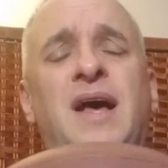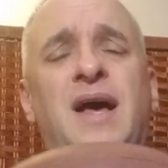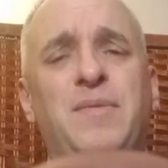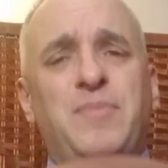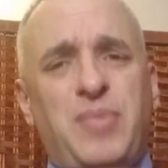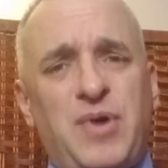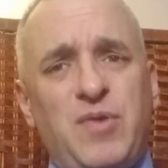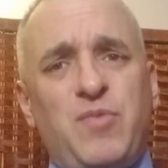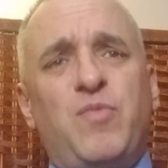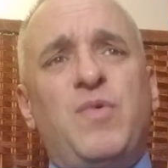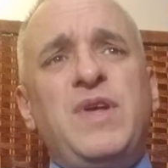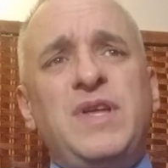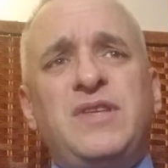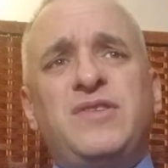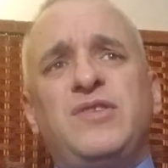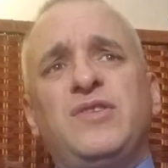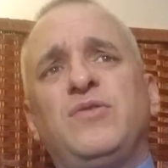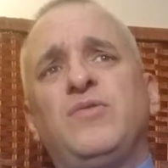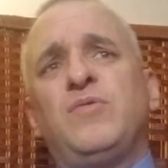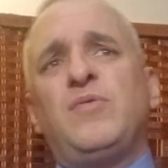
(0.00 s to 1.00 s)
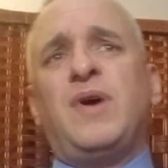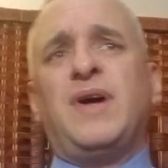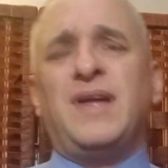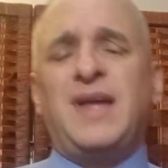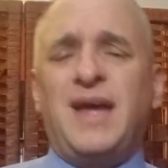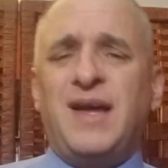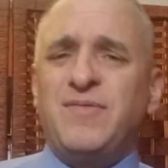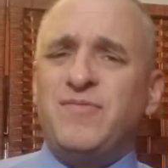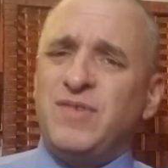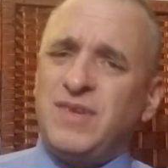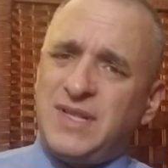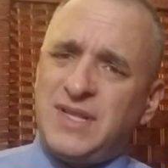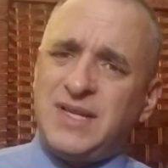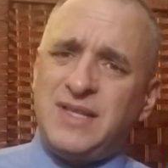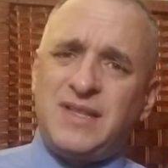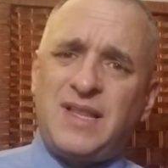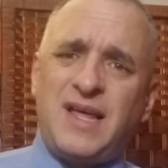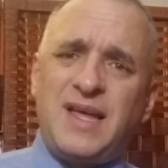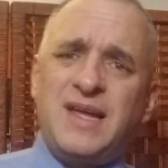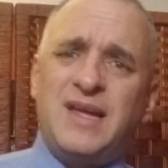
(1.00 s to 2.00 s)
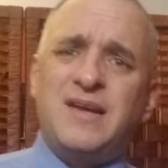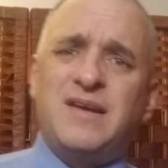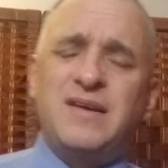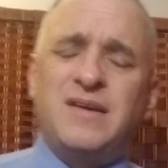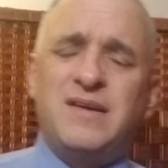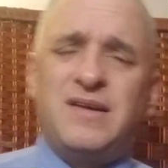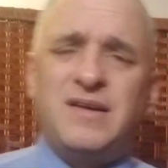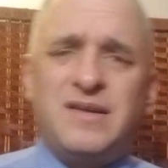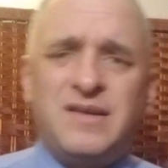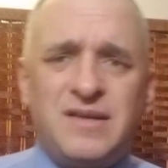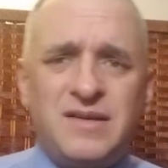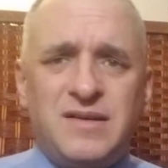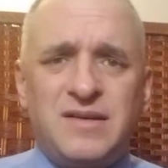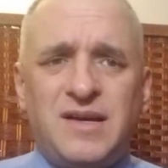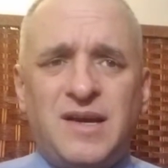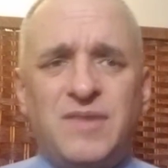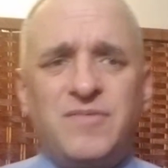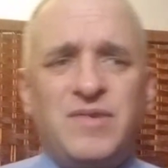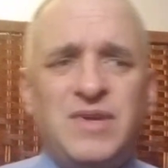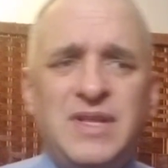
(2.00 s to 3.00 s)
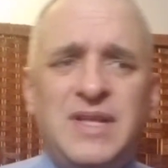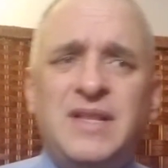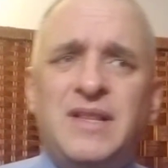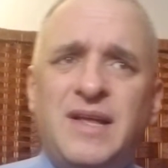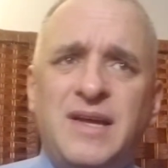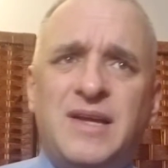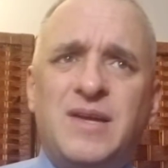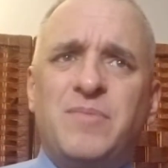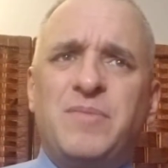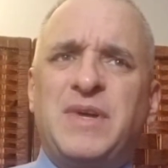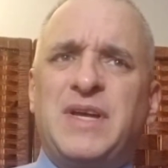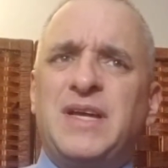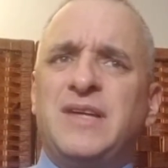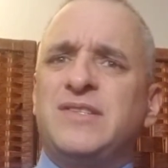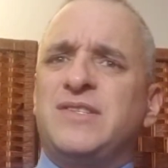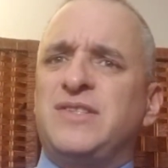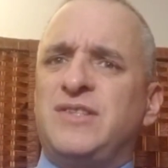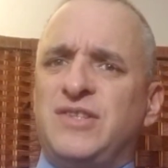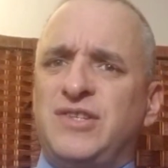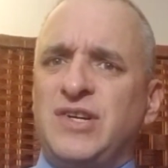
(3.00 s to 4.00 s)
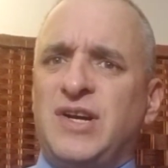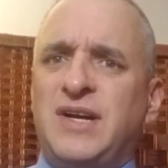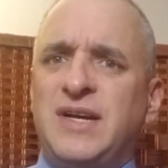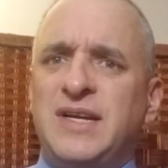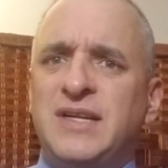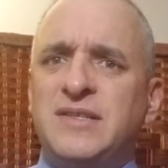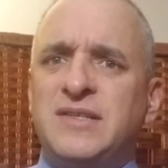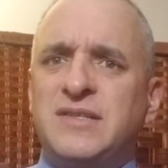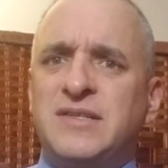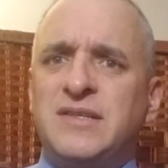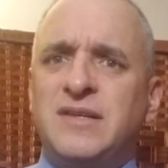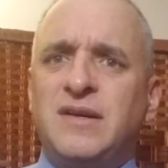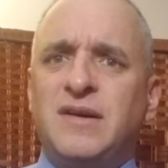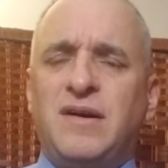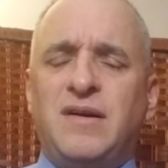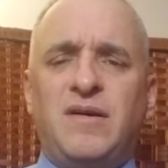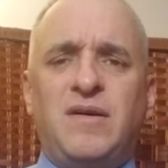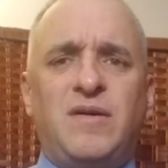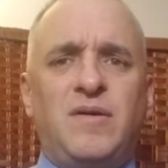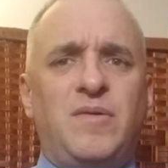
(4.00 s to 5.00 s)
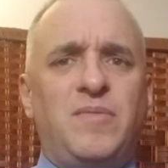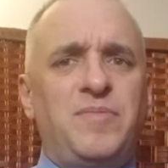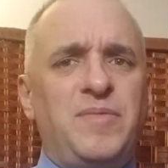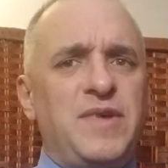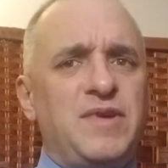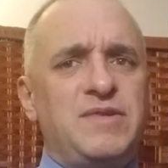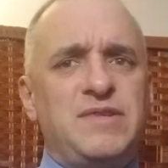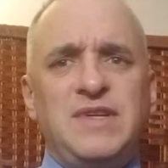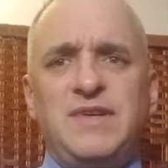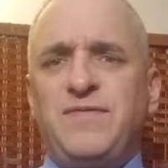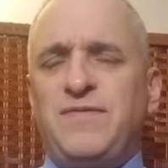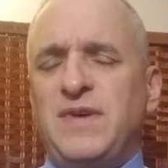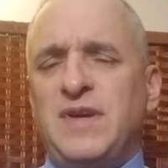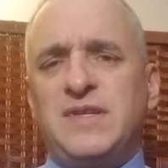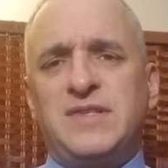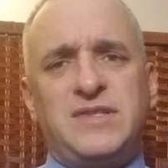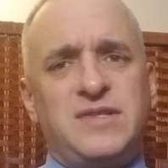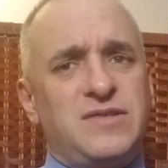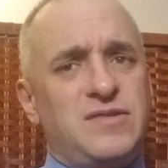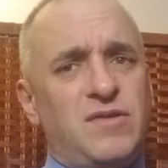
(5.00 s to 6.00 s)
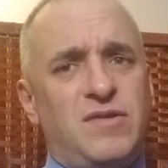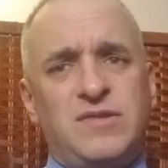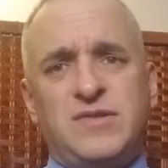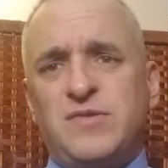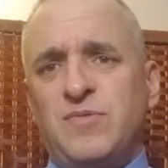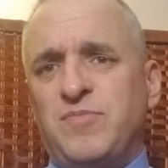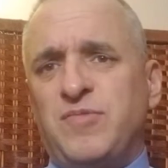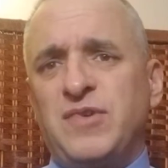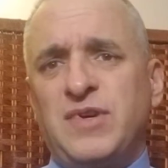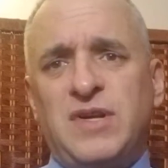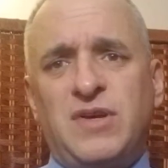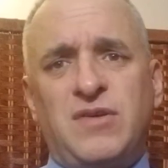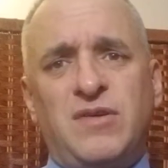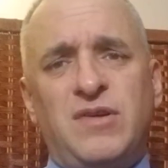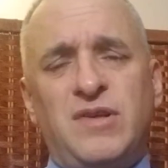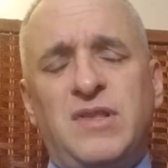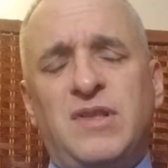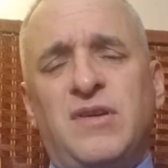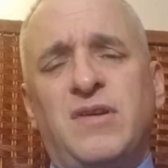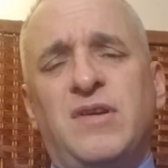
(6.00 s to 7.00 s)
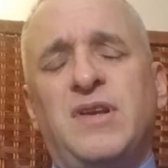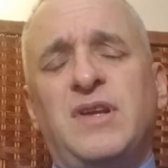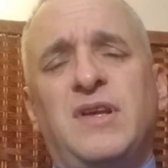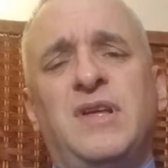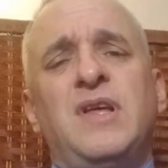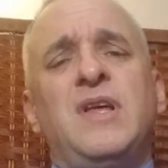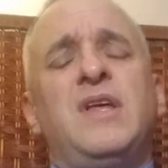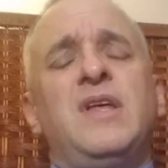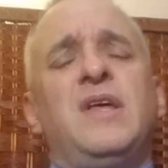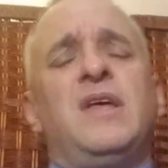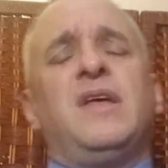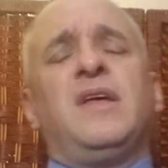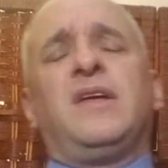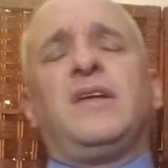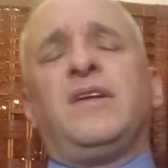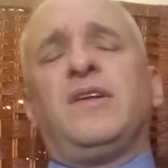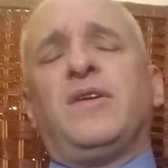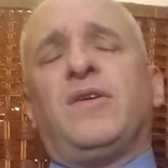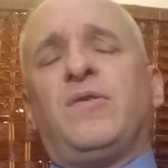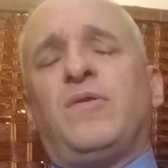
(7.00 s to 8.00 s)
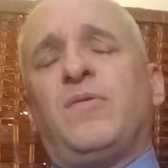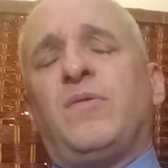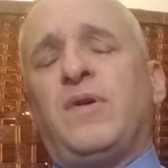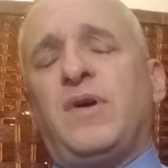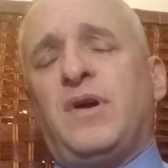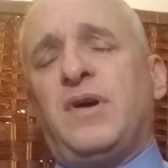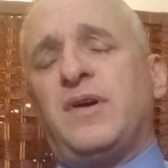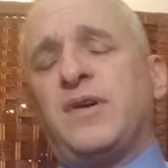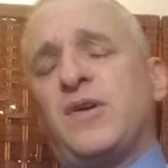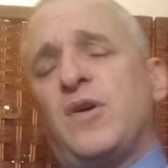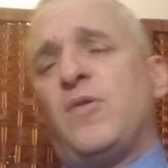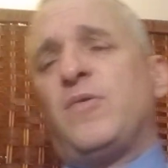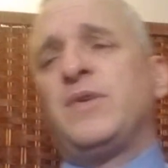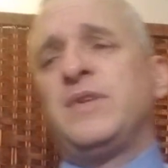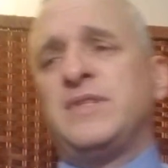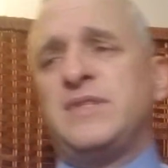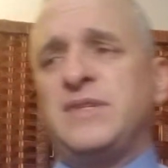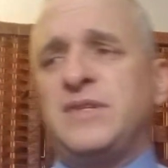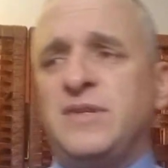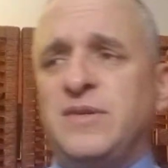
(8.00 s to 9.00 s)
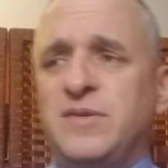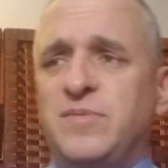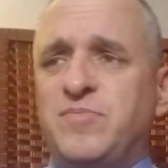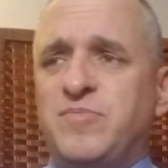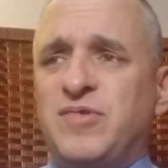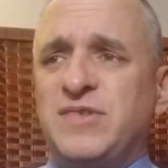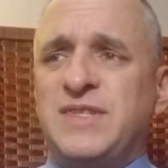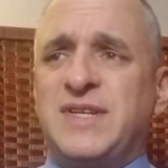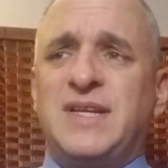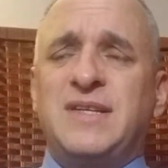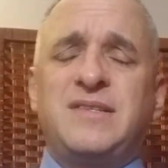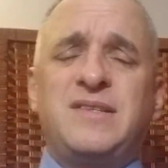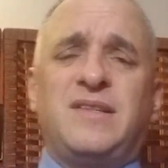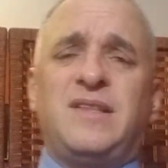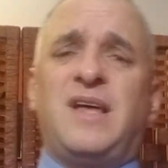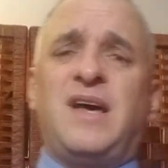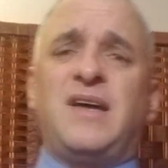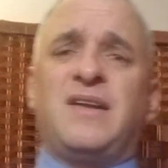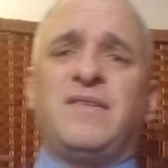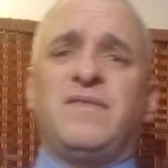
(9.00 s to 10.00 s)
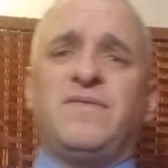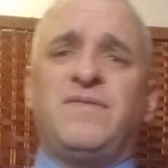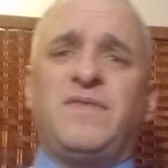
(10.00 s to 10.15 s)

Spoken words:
but week 2, I really like him against the Giants. Their defense is also pretty good. They're going to present a lot of